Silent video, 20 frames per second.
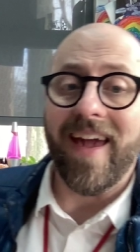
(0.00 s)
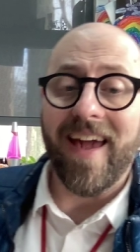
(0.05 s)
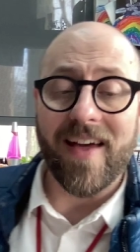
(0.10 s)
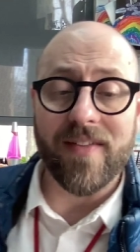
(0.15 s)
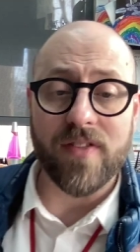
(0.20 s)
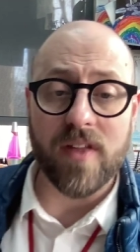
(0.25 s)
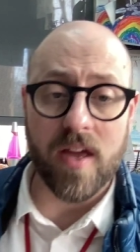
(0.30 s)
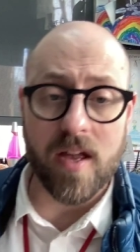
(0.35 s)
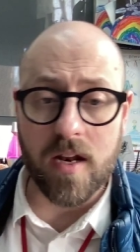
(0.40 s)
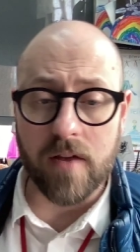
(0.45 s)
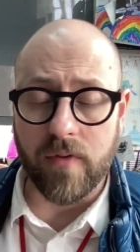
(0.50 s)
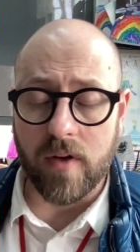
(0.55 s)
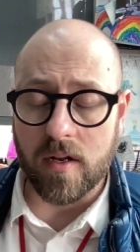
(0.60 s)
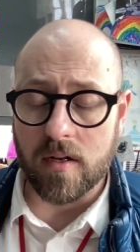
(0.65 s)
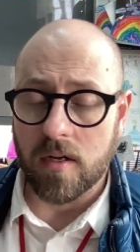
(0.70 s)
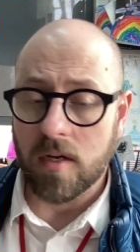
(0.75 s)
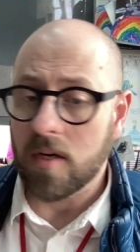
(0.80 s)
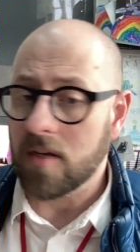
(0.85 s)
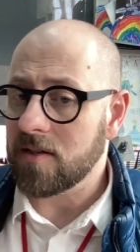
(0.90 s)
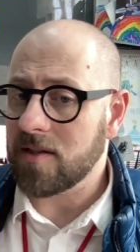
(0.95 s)
at the end of
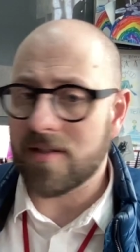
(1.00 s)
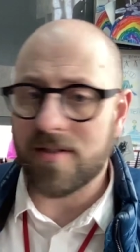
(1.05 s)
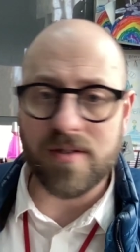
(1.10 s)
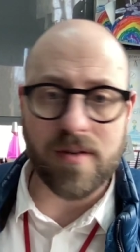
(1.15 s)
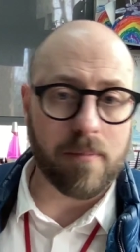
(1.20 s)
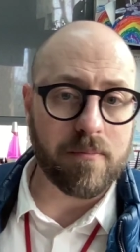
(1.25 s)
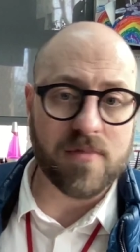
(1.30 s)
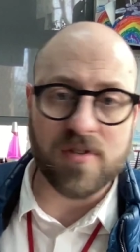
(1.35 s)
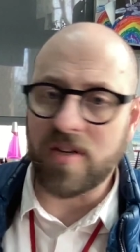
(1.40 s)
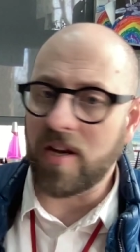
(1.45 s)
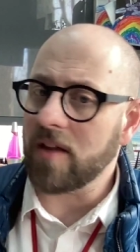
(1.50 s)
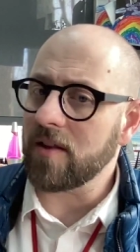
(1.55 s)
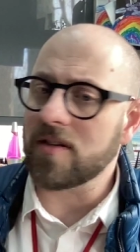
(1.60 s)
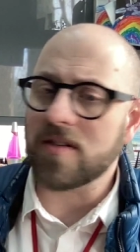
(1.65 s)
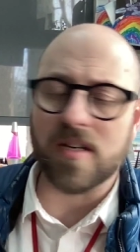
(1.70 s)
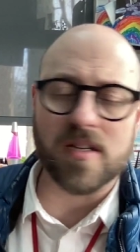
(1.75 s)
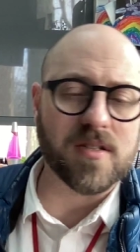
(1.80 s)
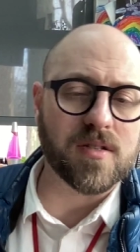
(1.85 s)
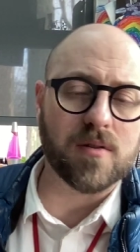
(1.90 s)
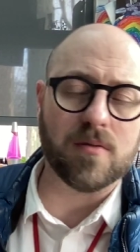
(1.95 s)
it. Just I'm
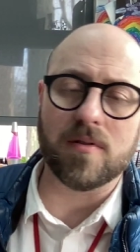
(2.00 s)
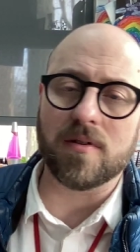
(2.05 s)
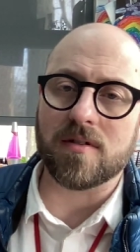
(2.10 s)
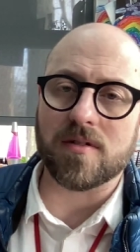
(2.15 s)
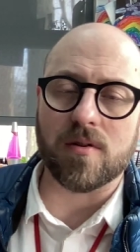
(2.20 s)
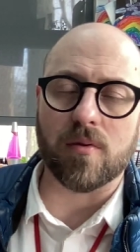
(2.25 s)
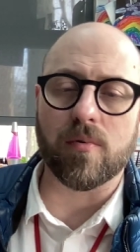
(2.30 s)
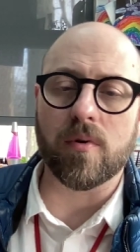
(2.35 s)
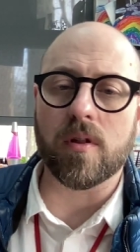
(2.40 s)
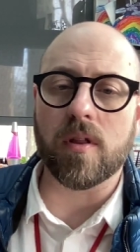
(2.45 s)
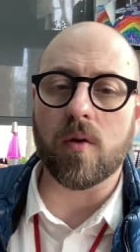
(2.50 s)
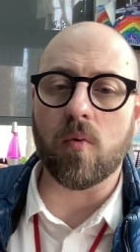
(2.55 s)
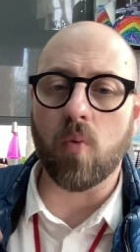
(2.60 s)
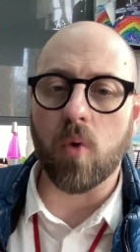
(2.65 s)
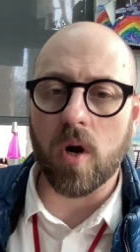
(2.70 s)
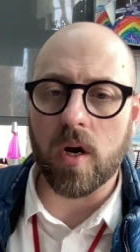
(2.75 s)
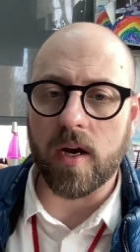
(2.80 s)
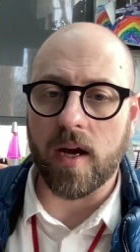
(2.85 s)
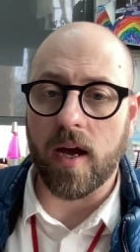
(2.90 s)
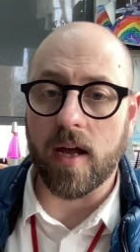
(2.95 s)
challenging students to really
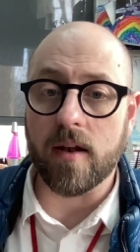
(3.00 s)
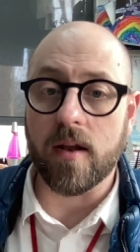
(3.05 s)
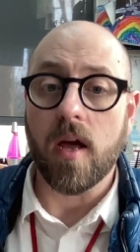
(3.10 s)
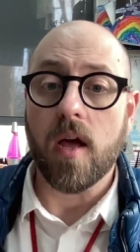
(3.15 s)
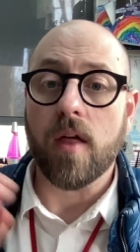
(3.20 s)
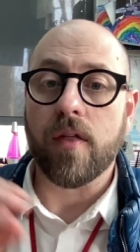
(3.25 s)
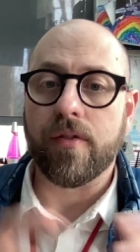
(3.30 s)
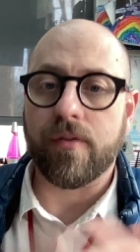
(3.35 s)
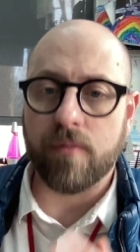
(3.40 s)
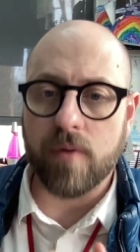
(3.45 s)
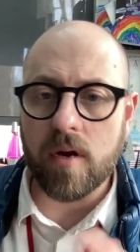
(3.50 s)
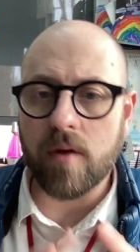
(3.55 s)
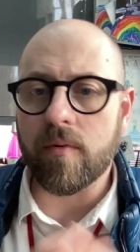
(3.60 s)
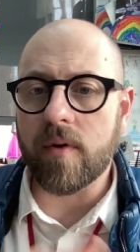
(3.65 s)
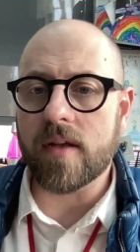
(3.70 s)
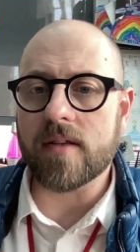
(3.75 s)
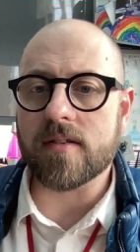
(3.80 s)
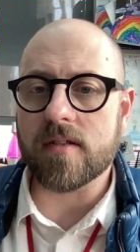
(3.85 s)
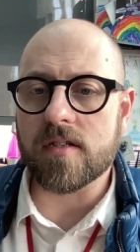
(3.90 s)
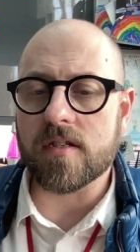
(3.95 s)
work on three
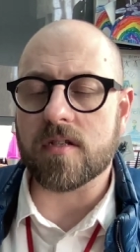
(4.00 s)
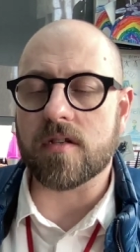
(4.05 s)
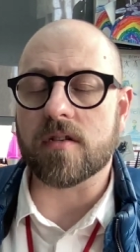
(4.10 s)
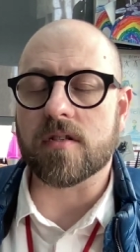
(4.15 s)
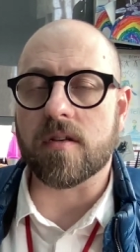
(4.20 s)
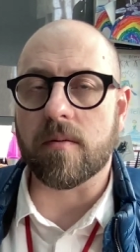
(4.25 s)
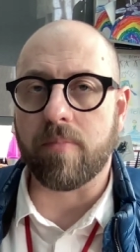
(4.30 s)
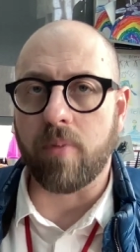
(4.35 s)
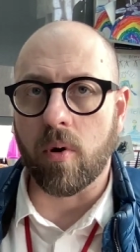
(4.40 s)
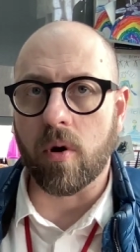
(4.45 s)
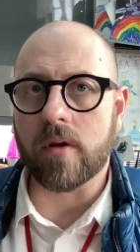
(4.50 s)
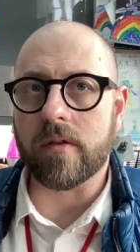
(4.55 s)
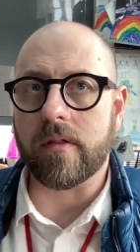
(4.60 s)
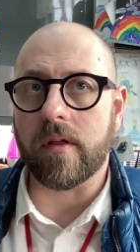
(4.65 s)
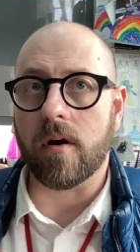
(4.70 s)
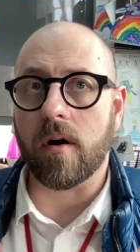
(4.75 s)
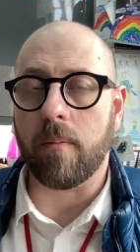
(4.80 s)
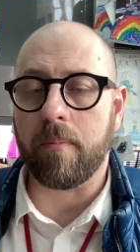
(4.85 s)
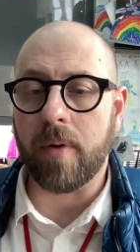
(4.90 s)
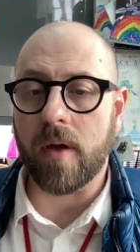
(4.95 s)
reasons to support
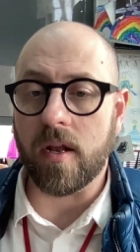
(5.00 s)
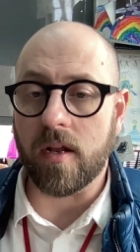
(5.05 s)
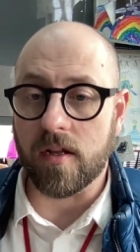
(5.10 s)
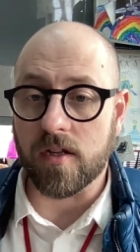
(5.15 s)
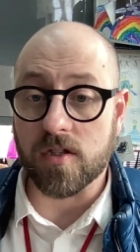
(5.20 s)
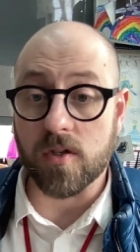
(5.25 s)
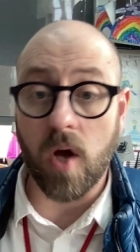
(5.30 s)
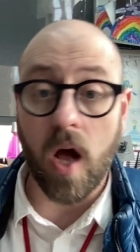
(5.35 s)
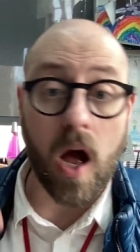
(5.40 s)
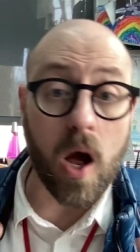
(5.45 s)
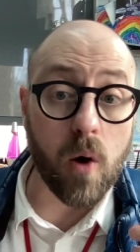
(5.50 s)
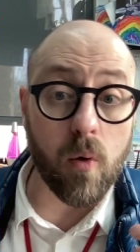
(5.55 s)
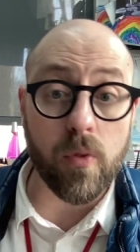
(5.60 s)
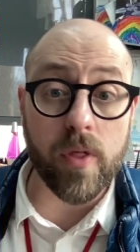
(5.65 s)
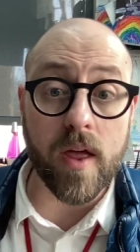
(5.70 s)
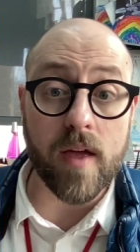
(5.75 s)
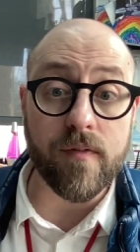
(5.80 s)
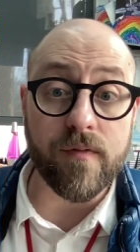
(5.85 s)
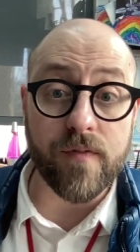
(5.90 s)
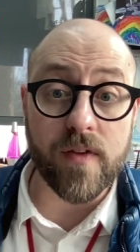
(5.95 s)
their opinions, how
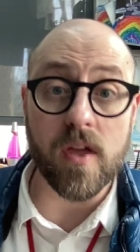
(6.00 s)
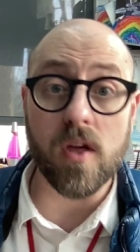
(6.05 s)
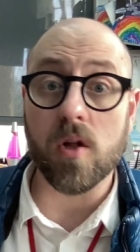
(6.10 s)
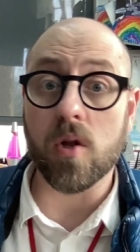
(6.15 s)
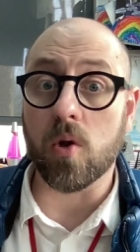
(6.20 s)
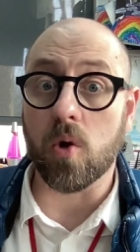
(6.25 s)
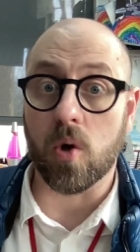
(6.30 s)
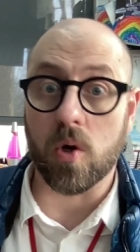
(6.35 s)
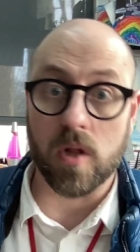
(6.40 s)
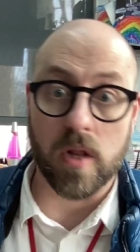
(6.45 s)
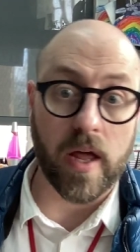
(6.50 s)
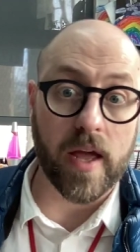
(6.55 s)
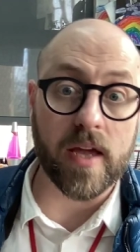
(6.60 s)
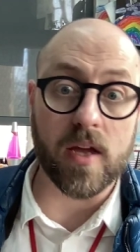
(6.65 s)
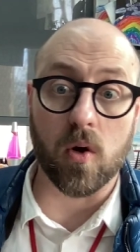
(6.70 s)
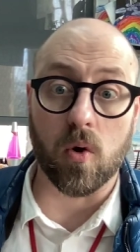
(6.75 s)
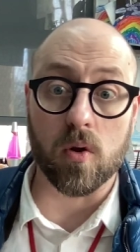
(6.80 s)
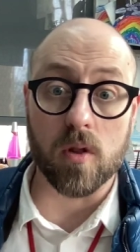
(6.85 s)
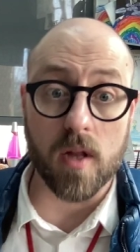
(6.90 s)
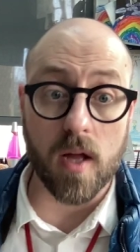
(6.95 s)
they feel or
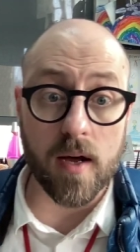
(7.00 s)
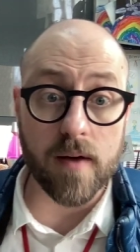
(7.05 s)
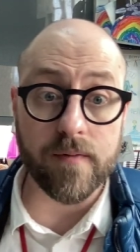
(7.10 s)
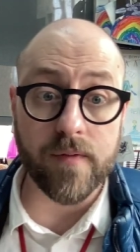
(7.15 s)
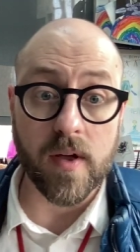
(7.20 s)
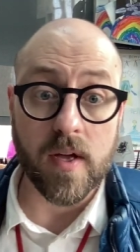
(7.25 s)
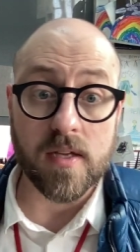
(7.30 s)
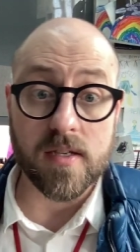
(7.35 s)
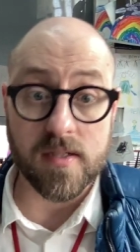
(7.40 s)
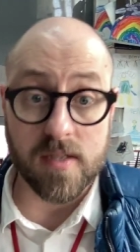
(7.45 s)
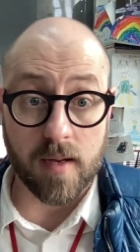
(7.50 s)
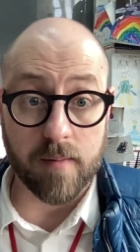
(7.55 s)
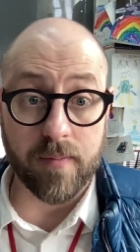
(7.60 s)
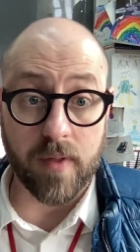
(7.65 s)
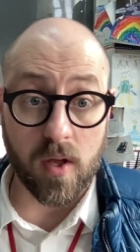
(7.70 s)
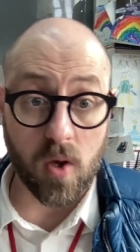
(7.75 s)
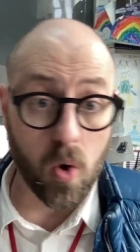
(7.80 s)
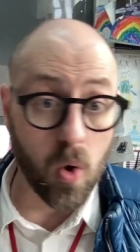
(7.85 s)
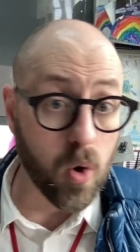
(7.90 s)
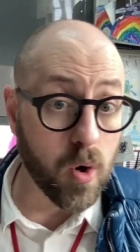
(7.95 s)
like or love
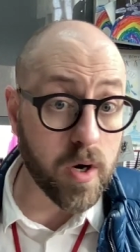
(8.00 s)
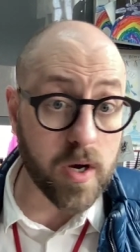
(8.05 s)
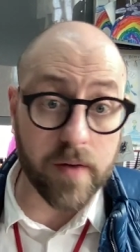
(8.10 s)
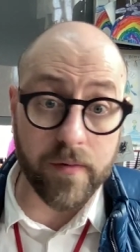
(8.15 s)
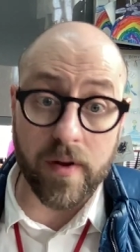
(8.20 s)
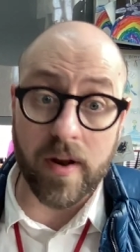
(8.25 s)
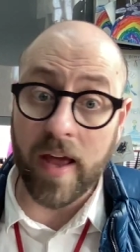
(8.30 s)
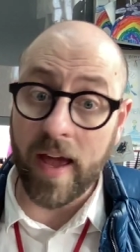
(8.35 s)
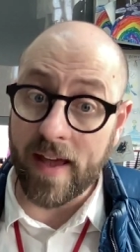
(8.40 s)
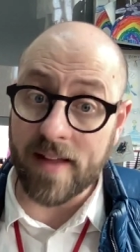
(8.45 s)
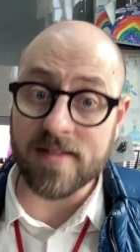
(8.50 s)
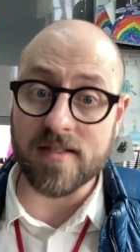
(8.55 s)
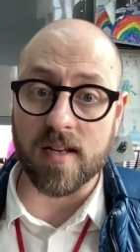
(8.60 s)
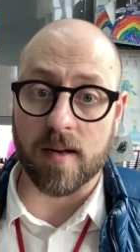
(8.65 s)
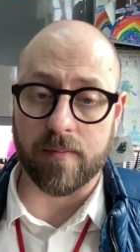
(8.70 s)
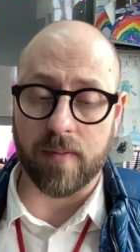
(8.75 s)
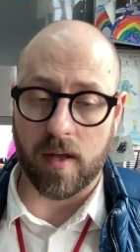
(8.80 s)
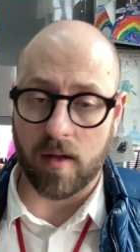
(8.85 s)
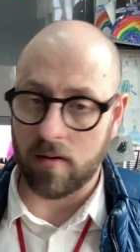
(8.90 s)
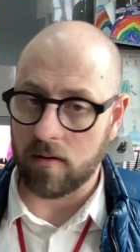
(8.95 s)
something, or even hate
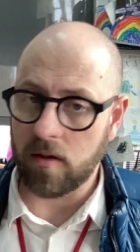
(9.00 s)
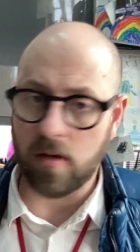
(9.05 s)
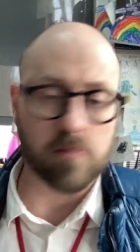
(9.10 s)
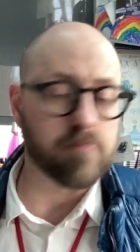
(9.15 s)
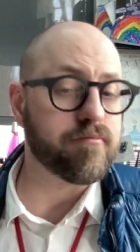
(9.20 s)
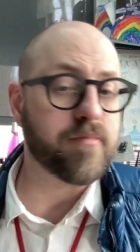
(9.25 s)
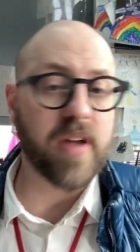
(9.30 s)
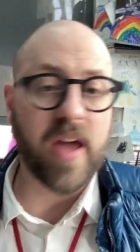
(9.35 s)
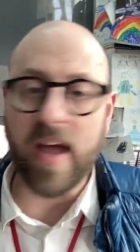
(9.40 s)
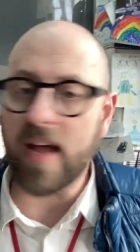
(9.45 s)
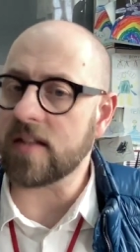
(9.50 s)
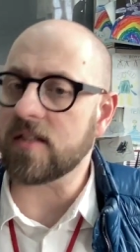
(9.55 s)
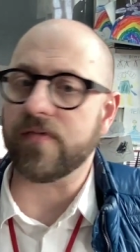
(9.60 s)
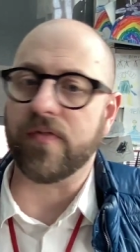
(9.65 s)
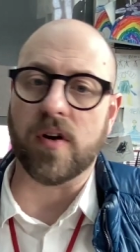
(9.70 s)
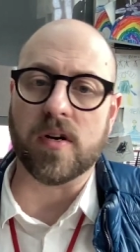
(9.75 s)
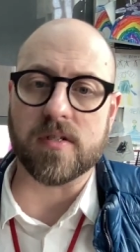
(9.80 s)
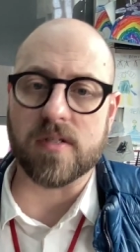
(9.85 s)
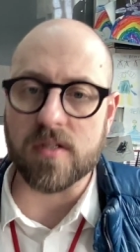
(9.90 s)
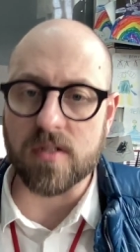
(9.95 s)
something. You know, cats
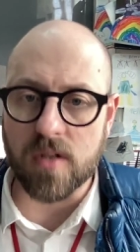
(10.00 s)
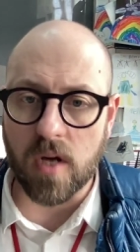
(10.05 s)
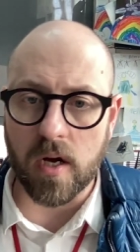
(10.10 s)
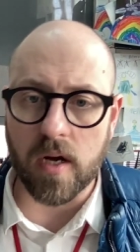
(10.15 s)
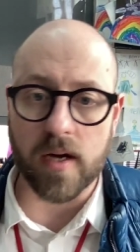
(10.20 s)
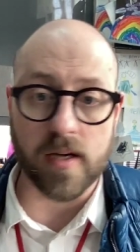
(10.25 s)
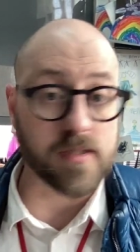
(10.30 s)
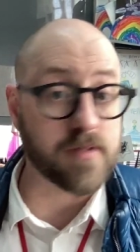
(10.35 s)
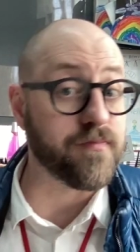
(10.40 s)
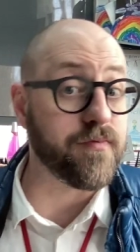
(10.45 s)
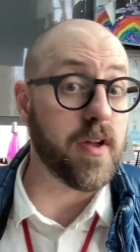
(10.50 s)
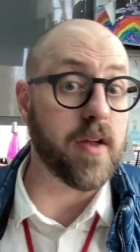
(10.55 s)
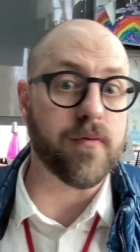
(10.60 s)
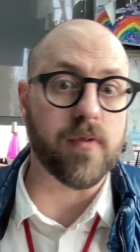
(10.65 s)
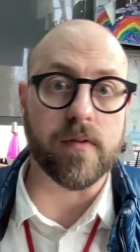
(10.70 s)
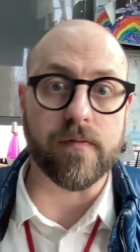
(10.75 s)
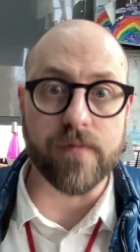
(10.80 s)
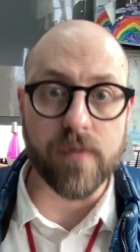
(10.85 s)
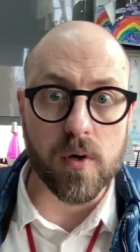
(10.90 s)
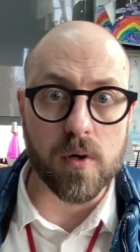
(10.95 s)
versus dogs,
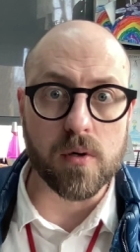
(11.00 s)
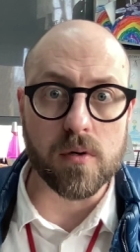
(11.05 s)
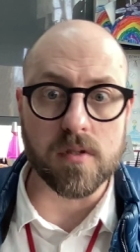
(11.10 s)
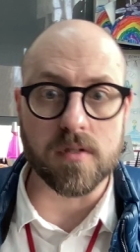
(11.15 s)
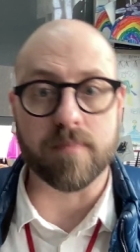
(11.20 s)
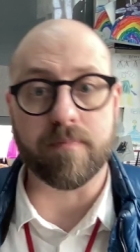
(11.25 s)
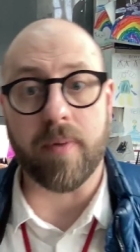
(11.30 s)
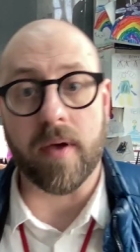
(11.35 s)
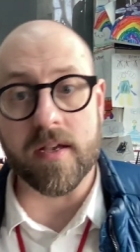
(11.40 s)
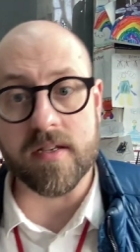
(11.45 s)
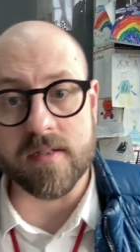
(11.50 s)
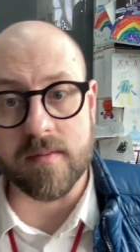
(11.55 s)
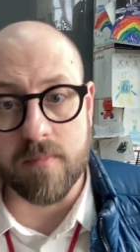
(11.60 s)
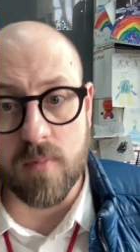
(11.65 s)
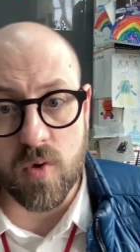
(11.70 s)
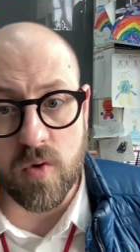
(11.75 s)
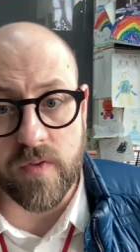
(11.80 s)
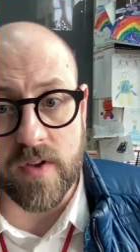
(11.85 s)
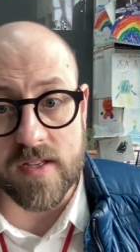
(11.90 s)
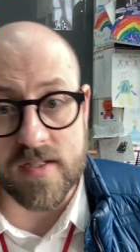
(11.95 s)
favorite foods, best
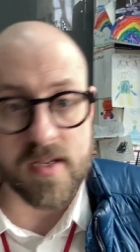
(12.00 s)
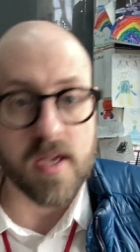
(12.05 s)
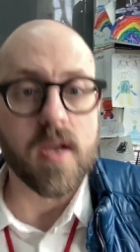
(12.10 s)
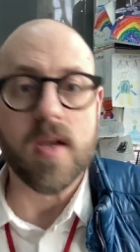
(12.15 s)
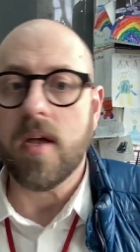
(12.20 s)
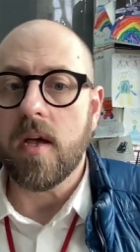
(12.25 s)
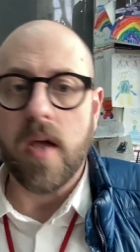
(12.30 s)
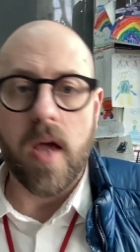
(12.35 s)
movies,